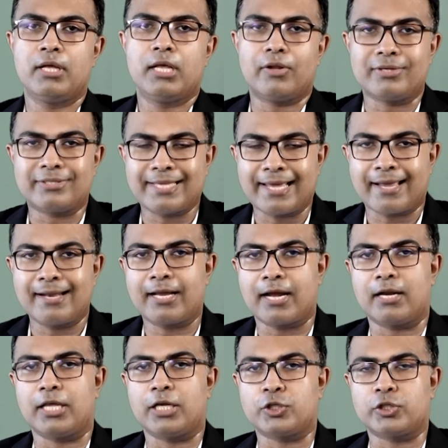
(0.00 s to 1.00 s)
The second
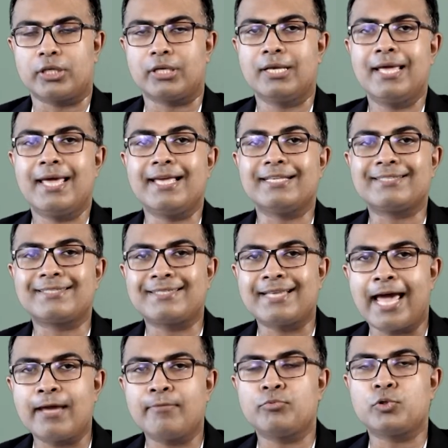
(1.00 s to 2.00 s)
condition is
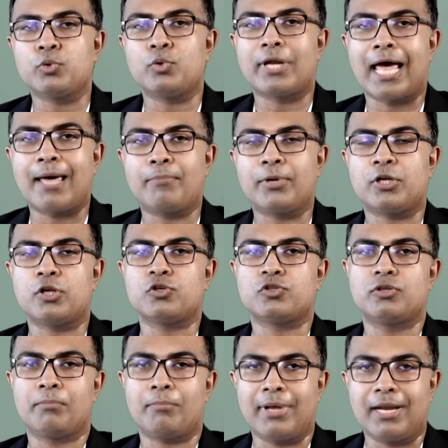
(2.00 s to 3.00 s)
type 2
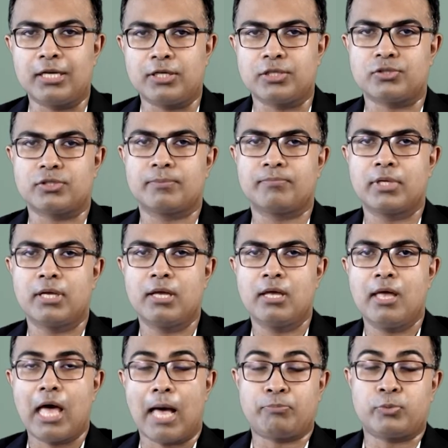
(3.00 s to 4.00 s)
diabetes mellitus.
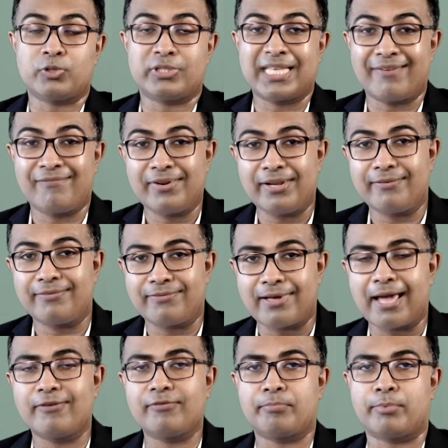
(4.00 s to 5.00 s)
Up to
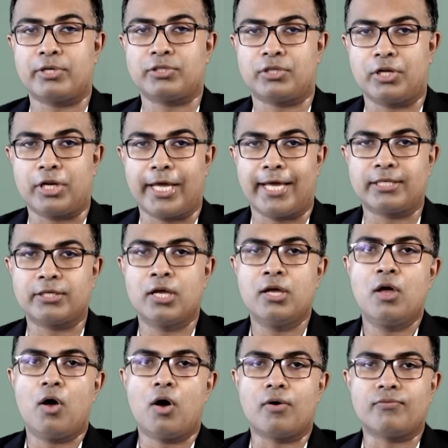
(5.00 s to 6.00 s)
75%
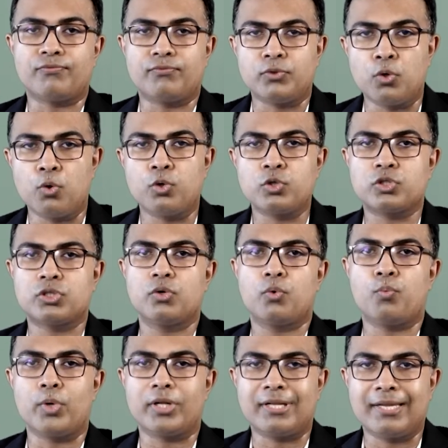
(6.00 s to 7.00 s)
of those
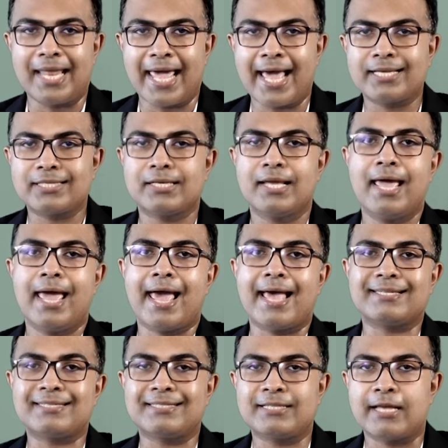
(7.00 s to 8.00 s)
with NASH
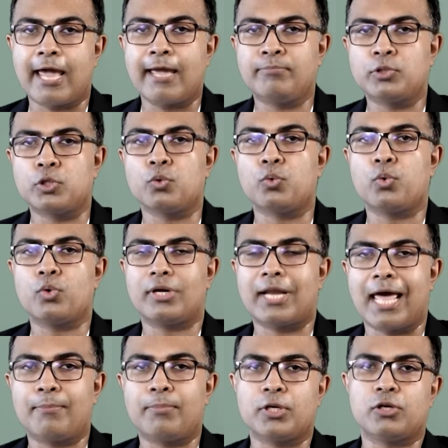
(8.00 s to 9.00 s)
has type 2
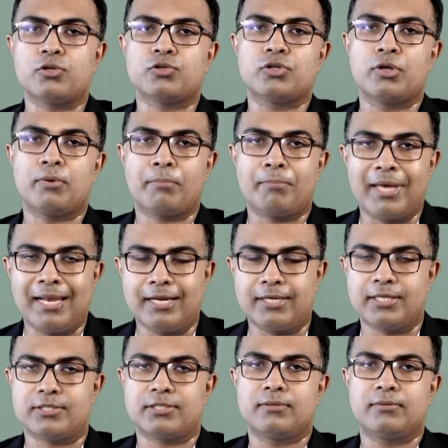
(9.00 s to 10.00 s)
diabetes
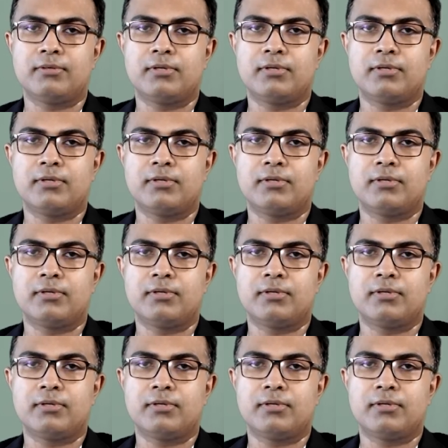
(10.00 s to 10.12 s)
mellitus.